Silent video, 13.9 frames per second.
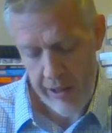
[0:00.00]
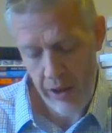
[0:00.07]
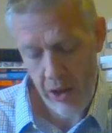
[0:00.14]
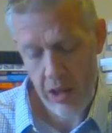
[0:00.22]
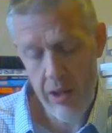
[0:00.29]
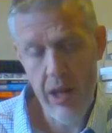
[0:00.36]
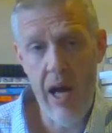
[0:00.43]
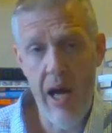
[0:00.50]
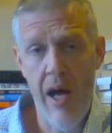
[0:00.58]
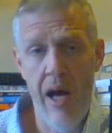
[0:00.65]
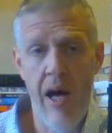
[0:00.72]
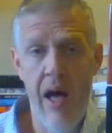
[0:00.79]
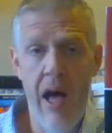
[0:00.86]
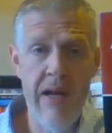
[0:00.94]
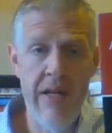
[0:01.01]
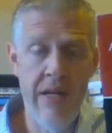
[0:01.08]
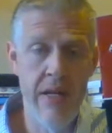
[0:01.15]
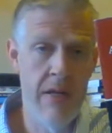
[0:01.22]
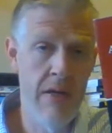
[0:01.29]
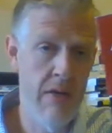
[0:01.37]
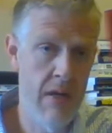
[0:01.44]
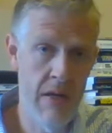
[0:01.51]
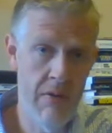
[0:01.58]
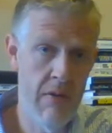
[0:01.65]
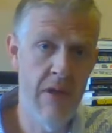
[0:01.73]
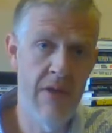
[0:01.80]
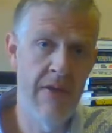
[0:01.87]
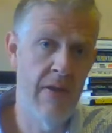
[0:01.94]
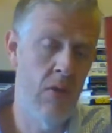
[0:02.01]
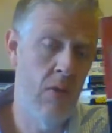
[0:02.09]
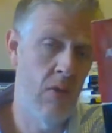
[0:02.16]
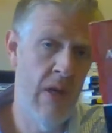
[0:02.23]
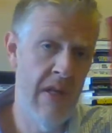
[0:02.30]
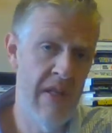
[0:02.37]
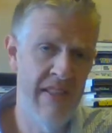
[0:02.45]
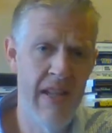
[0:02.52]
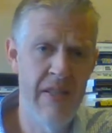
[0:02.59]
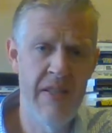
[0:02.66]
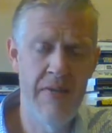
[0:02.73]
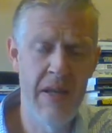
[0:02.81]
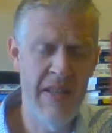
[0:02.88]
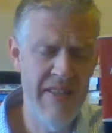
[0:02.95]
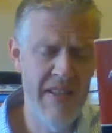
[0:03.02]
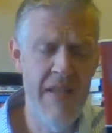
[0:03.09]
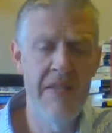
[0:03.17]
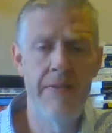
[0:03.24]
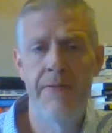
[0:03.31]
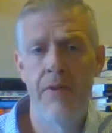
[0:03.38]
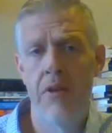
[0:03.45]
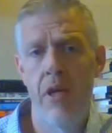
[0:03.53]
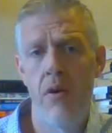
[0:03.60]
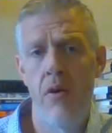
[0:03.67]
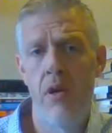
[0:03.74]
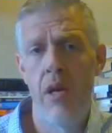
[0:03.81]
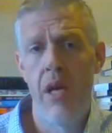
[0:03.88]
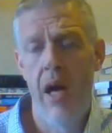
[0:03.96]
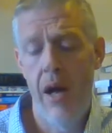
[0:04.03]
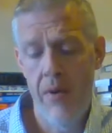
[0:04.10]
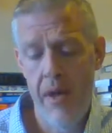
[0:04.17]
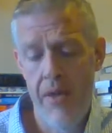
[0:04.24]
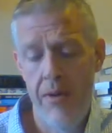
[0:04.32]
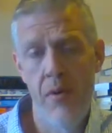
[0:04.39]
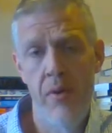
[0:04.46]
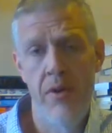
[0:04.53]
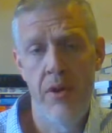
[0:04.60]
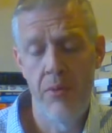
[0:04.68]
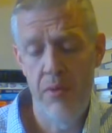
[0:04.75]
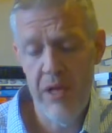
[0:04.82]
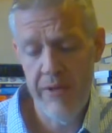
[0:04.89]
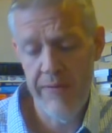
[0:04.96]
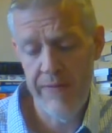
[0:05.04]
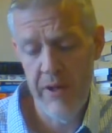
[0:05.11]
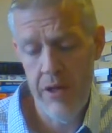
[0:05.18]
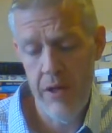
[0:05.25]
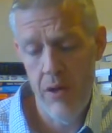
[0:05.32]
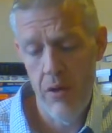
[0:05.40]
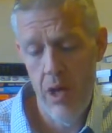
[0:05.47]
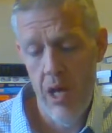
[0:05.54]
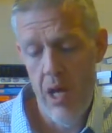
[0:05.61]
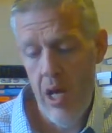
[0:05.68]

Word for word: here. Uh, I did, it's a, an extensive, extensive footnote. I read through it in the readings video.